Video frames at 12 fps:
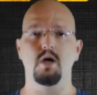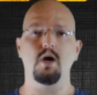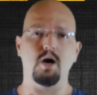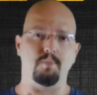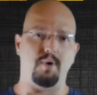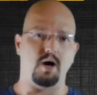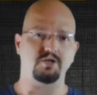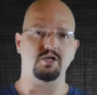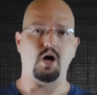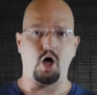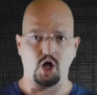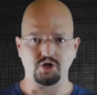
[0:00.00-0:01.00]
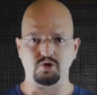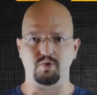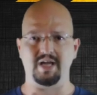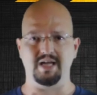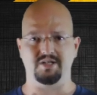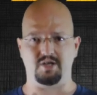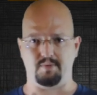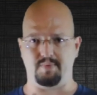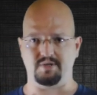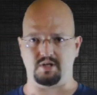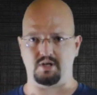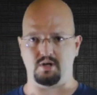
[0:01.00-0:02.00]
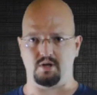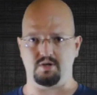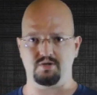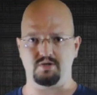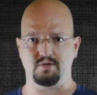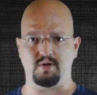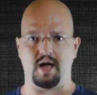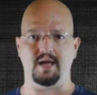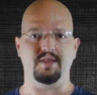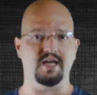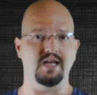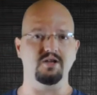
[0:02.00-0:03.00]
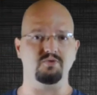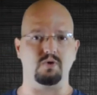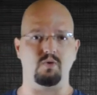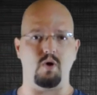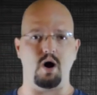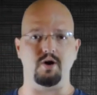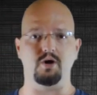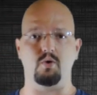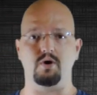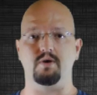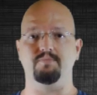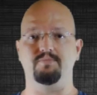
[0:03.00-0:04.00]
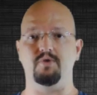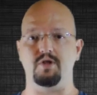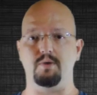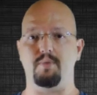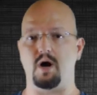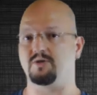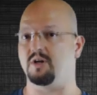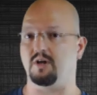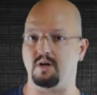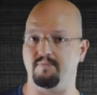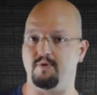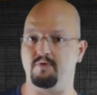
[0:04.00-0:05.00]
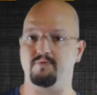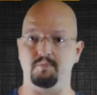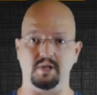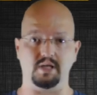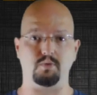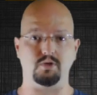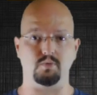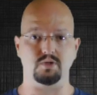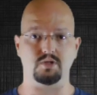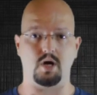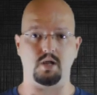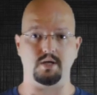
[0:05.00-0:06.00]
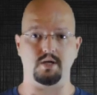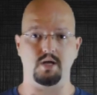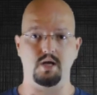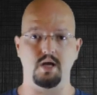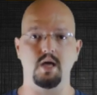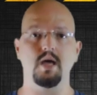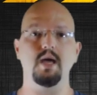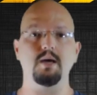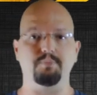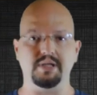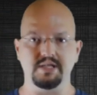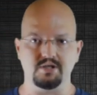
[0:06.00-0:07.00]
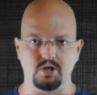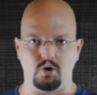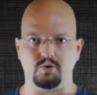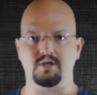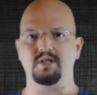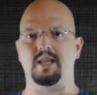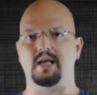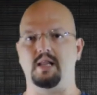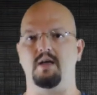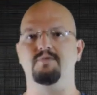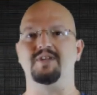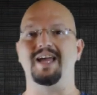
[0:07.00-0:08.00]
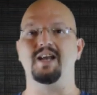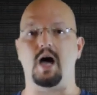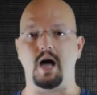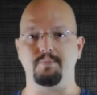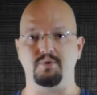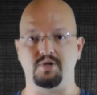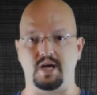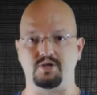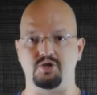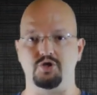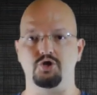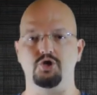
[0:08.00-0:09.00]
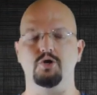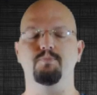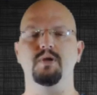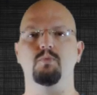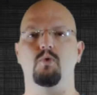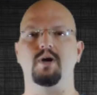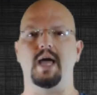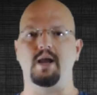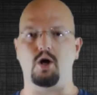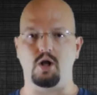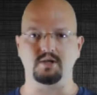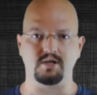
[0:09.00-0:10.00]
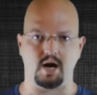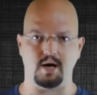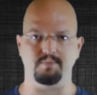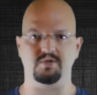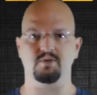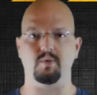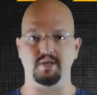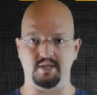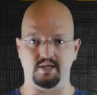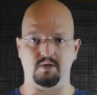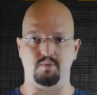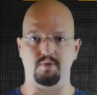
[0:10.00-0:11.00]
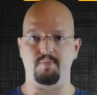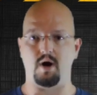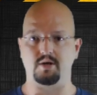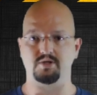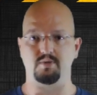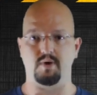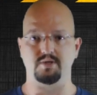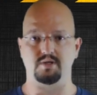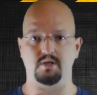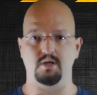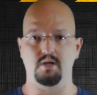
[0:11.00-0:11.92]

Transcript: Epoxy also heats up as it cures, and the heat is required in order for the epoxy to convert from a liquid to a solid. Please note that gloves and eye protection should be worn at all times when dealing with epoxy resin.